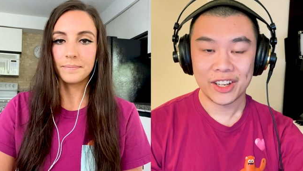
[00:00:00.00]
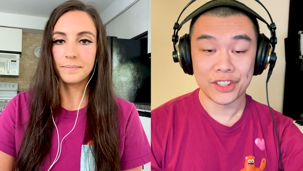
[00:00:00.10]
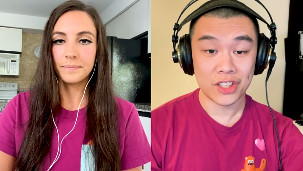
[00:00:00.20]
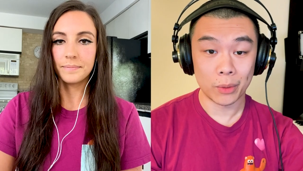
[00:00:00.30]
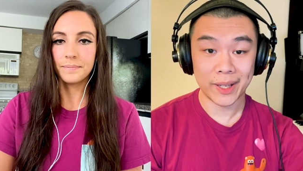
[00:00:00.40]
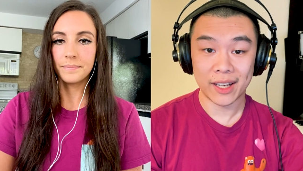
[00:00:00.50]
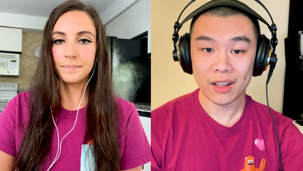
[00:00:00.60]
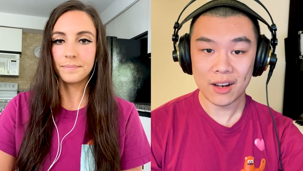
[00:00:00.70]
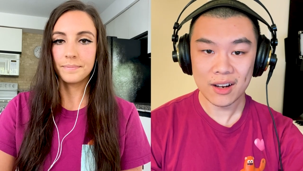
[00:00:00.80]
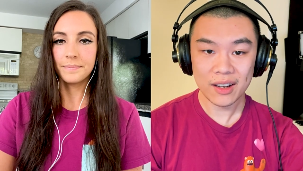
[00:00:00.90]
Speaker 1: you still playing
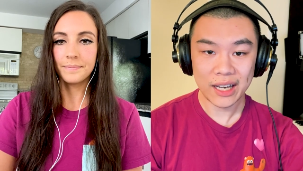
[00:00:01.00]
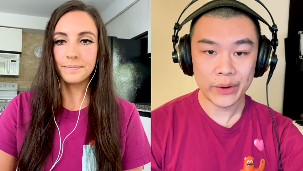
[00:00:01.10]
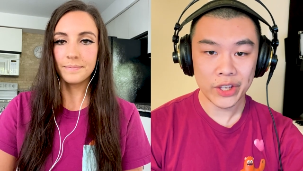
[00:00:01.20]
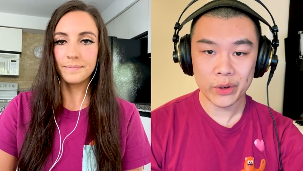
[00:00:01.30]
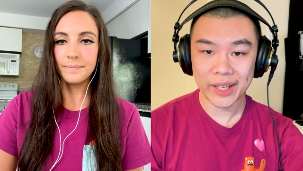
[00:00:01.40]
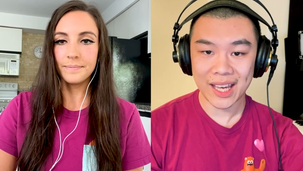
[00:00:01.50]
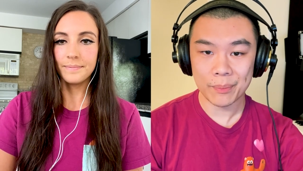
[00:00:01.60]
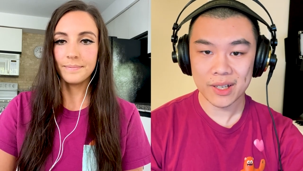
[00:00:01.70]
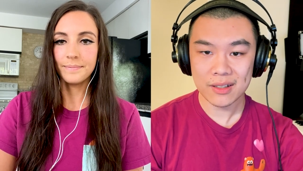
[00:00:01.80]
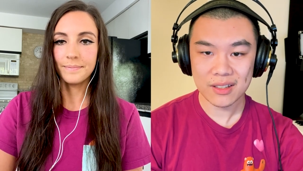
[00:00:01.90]
along? How are you doing,
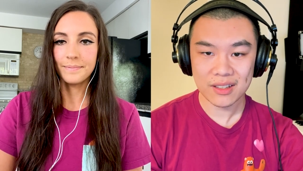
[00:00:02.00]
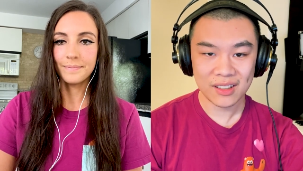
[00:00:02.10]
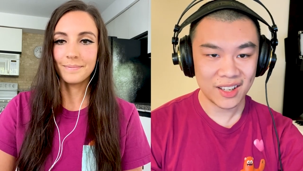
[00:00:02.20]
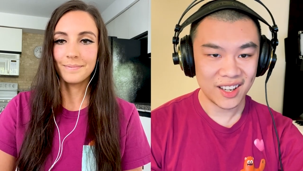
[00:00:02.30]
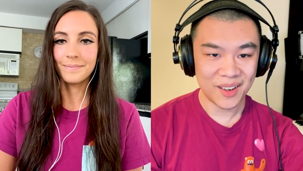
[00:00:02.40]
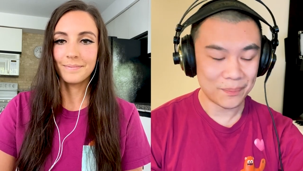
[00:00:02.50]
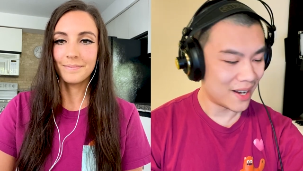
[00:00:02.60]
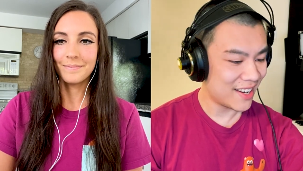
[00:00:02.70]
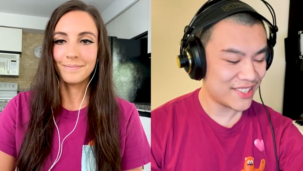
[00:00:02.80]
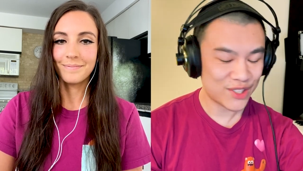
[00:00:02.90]
campers?
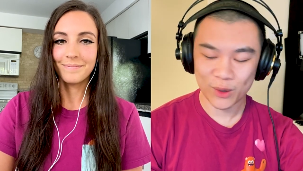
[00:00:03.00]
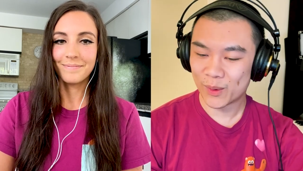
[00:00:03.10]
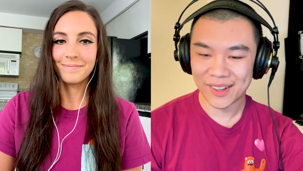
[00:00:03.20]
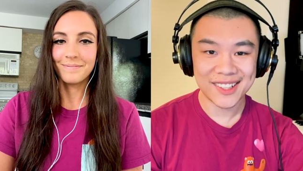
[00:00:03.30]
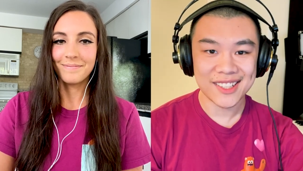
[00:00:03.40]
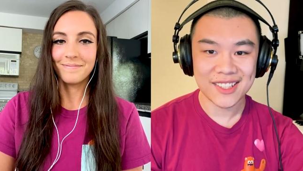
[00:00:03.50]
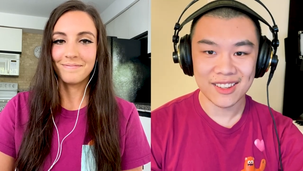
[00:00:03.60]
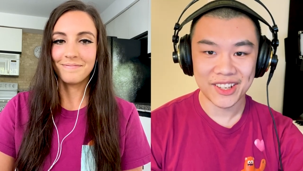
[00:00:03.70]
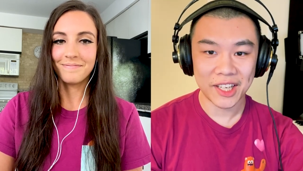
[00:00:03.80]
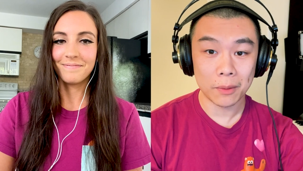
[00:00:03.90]
My score
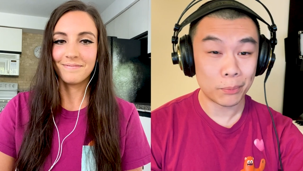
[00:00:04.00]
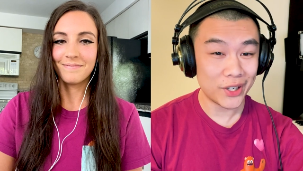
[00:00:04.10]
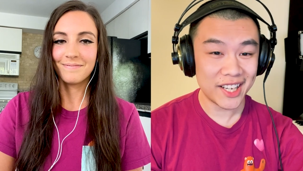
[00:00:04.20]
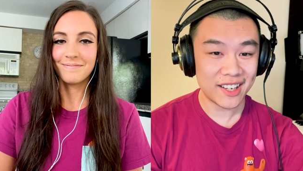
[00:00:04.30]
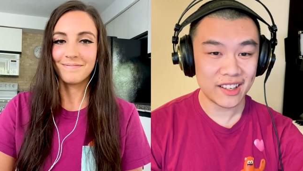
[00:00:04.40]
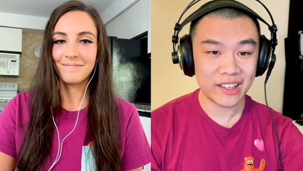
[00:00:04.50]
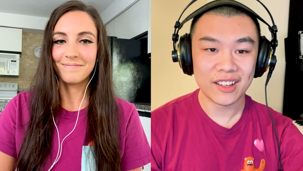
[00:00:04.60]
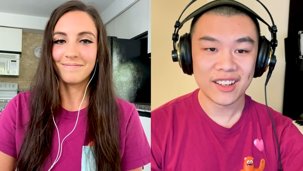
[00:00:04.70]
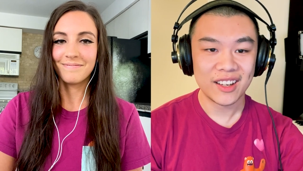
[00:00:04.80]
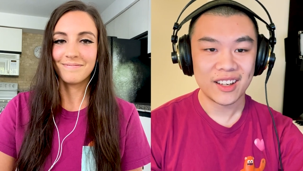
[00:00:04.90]
is looking pretty
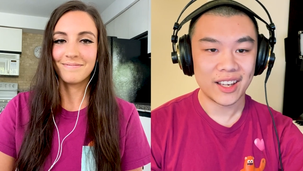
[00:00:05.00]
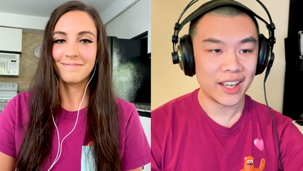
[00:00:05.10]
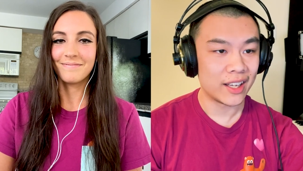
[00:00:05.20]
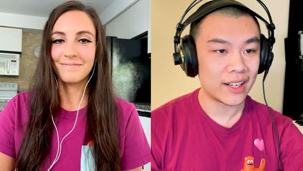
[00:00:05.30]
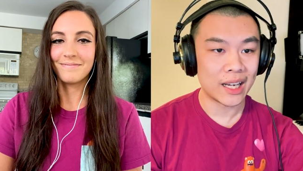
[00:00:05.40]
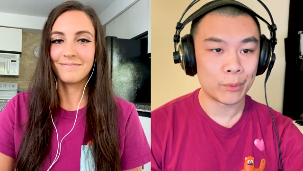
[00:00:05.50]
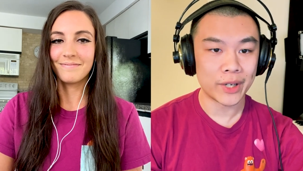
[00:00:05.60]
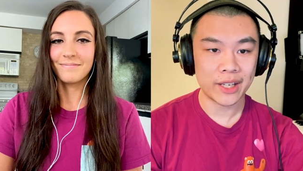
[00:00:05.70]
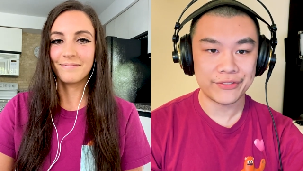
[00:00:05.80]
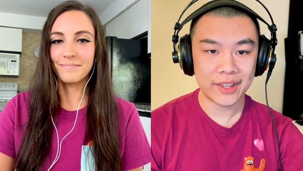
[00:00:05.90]
good, and I'm
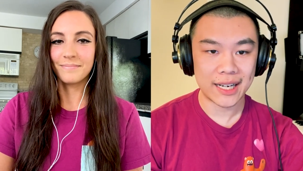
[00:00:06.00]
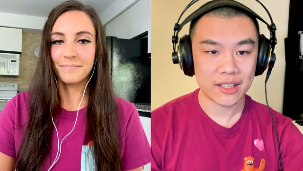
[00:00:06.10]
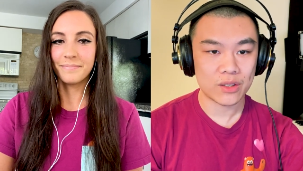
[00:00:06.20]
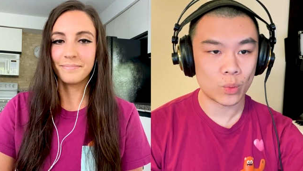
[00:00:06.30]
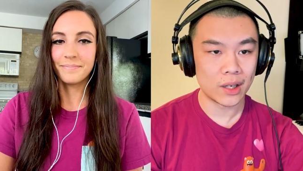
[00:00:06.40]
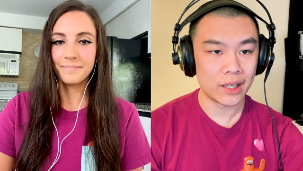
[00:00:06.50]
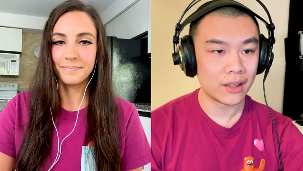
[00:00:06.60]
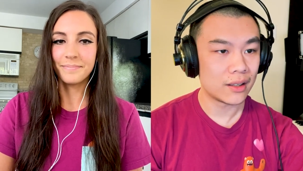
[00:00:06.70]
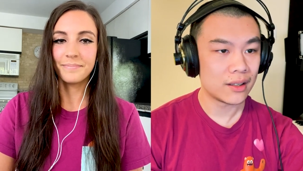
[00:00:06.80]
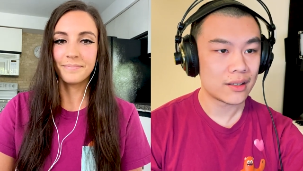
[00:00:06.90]
ready for the next one.
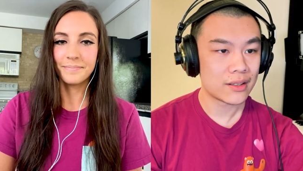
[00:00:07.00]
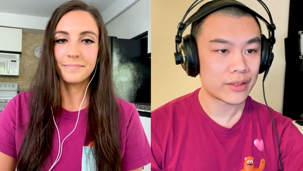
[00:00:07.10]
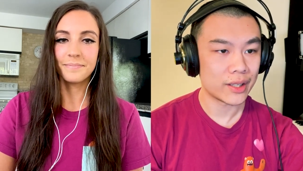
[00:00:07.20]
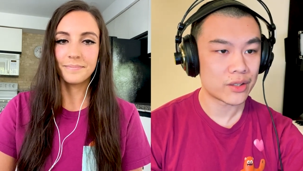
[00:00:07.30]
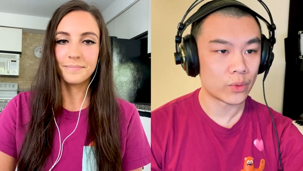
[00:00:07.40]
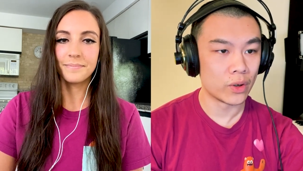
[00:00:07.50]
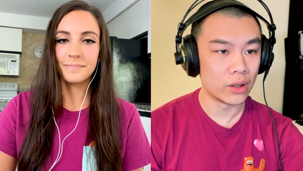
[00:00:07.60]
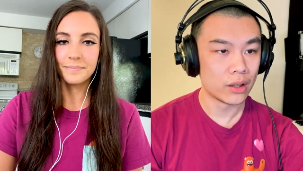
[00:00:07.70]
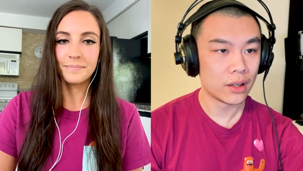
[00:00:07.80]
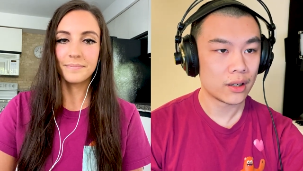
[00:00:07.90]
So let's roll.